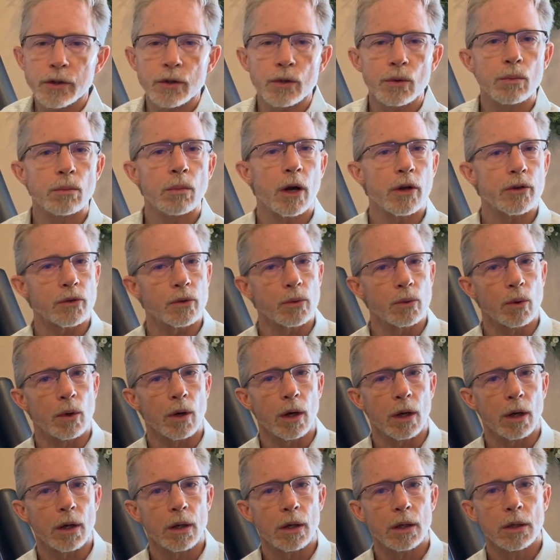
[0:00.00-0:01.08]
do muscle
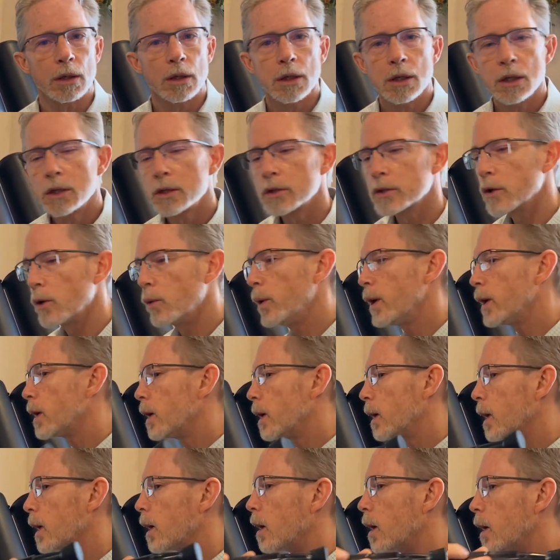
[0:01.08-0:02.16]
work. So we can
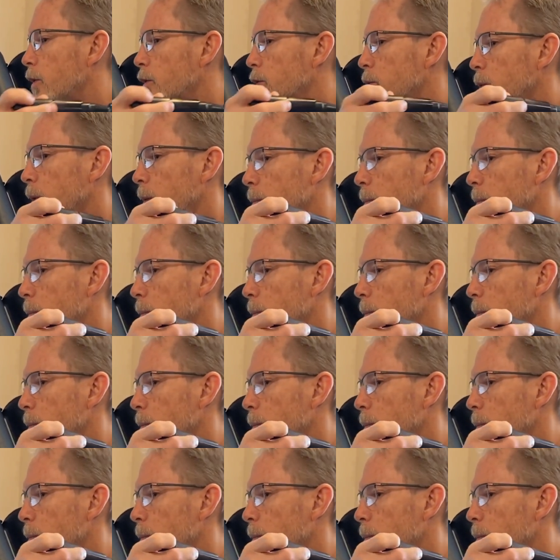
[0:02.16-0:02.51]
get onto